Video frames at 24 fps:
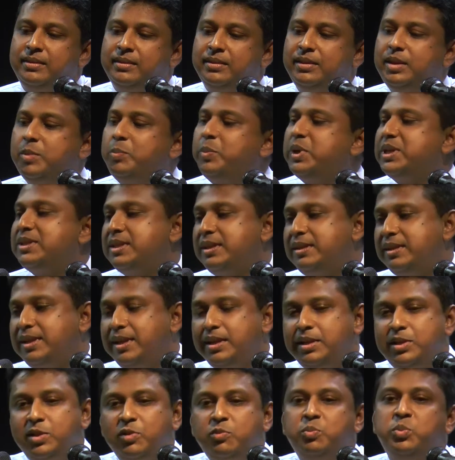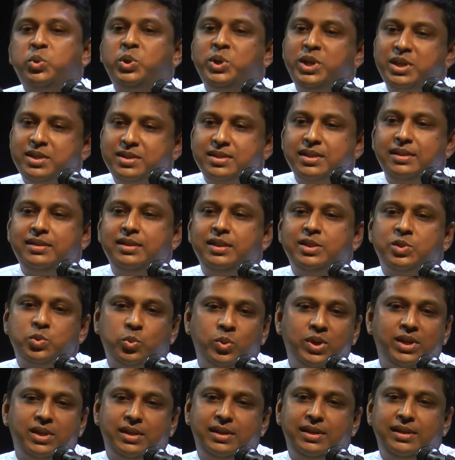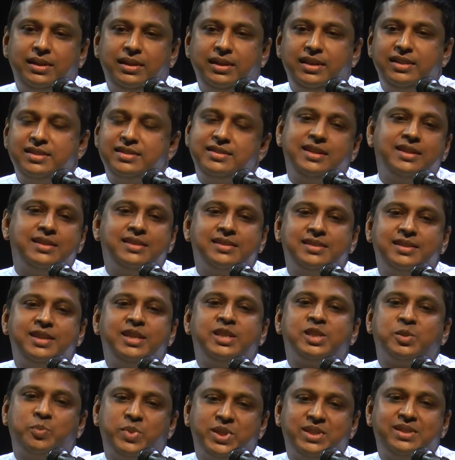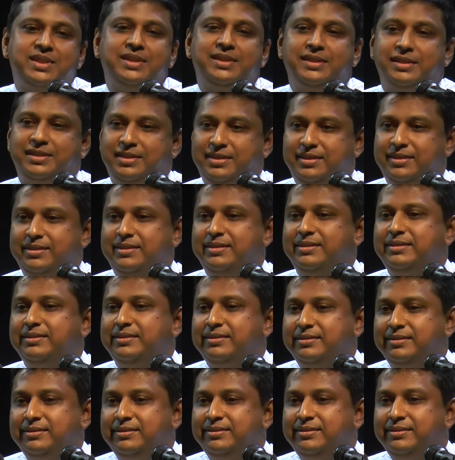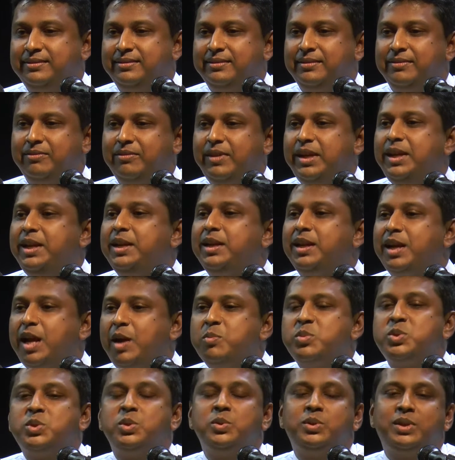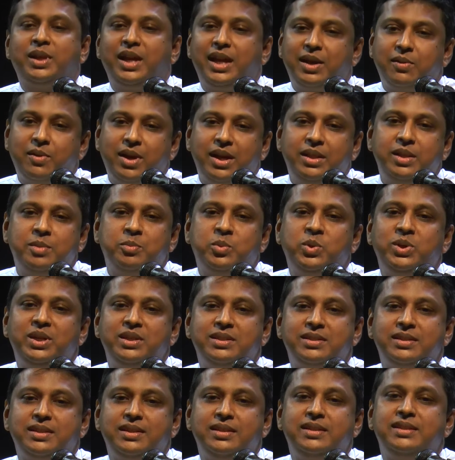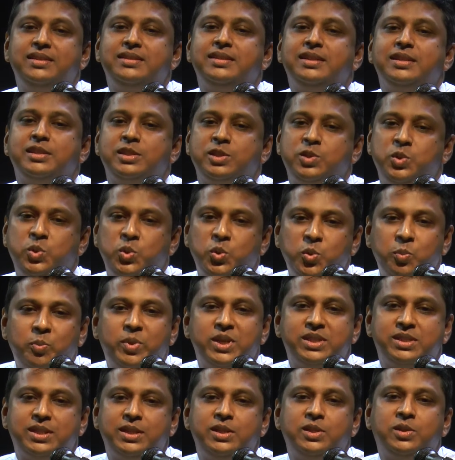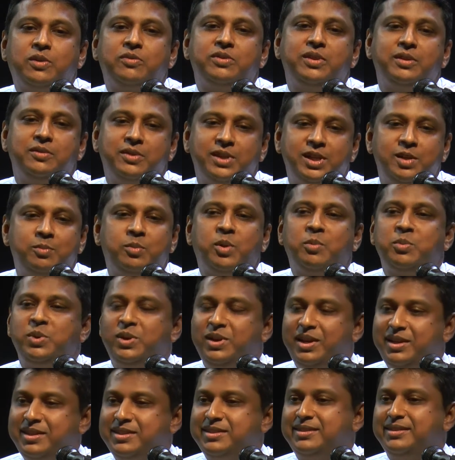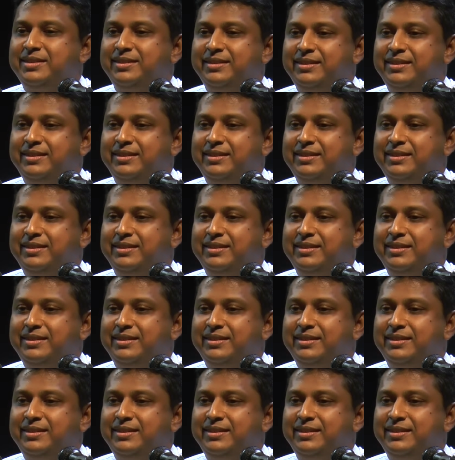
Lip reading: The percentage of Buddhists in this world is just 6%. When it comes to Theravada Buddhists, it is just 2% of the world population.